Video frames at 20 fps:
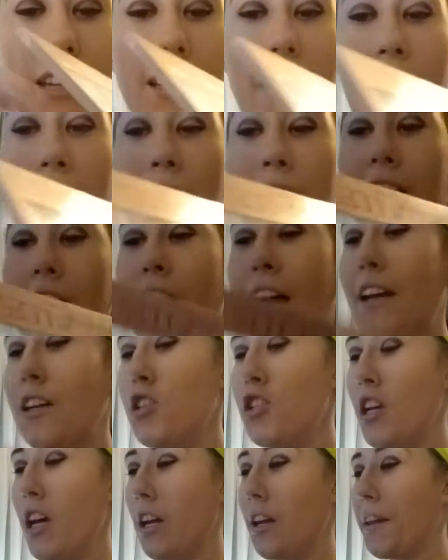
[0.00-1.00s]
add the
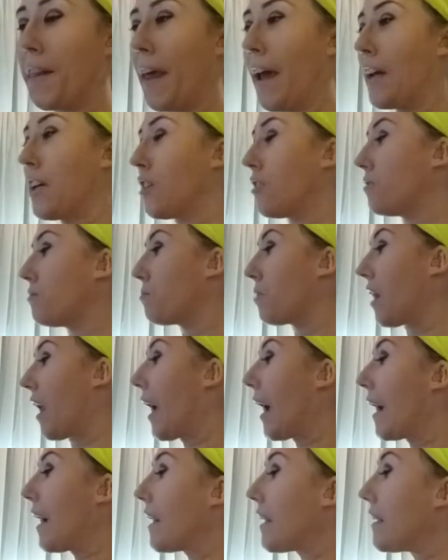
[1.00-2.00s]
eyeshadow that you
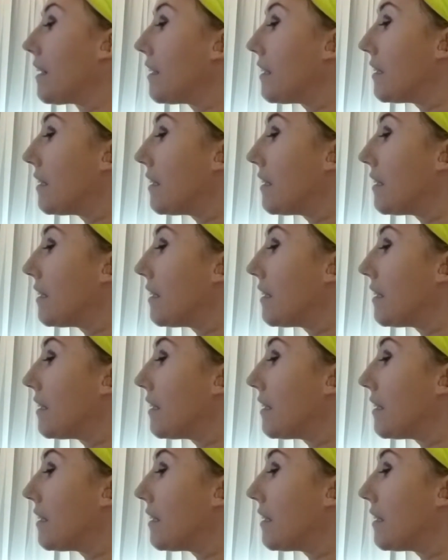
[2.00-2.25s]
applied,